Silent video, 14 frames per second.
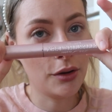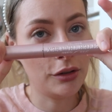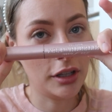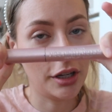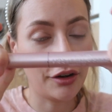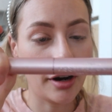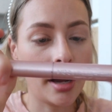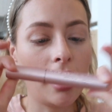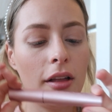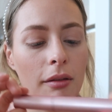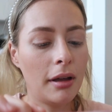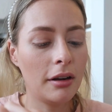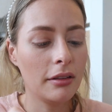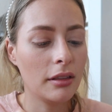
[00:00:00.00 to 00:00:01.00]
holy grail,
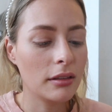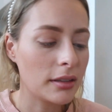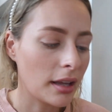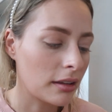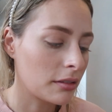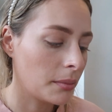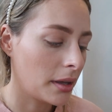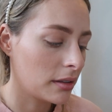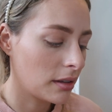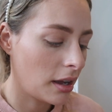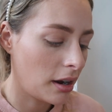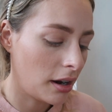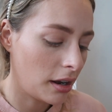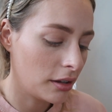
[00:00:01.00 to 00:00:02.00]
Better Than Sex
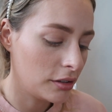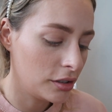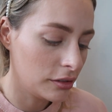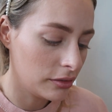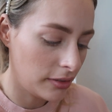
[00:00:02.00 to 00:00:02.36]
mascara, Too